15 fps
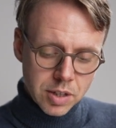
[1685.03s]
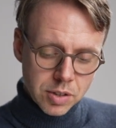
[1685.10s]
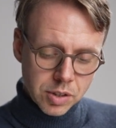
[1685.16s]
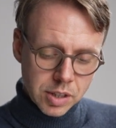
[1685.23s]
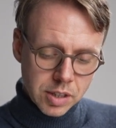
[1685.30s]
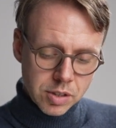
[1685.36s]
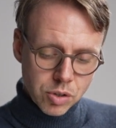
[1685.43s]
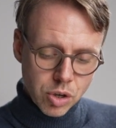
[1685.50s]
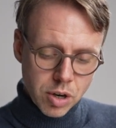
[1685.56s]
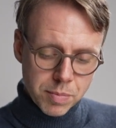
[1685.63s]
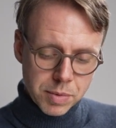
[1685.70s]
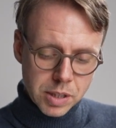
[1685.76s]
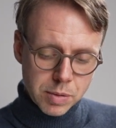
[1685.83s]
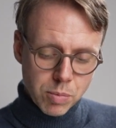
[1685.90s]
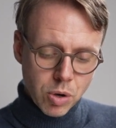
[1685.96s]
So this term
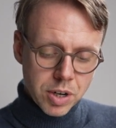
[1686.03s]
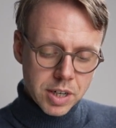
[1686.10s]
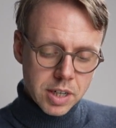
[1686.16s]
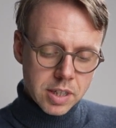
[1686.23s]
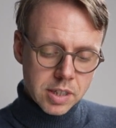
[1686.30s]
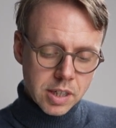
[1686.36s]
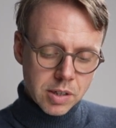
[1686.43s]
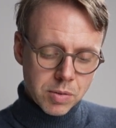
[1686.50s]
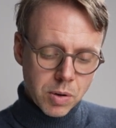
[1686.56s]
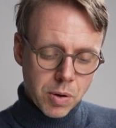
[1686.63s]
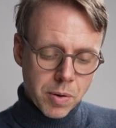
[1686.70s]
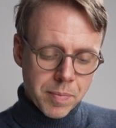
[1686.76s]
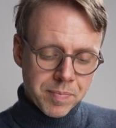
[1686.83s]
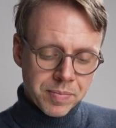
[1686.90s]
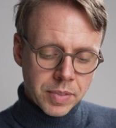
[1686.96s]
is smaller than
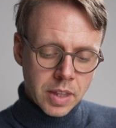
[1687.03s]
0.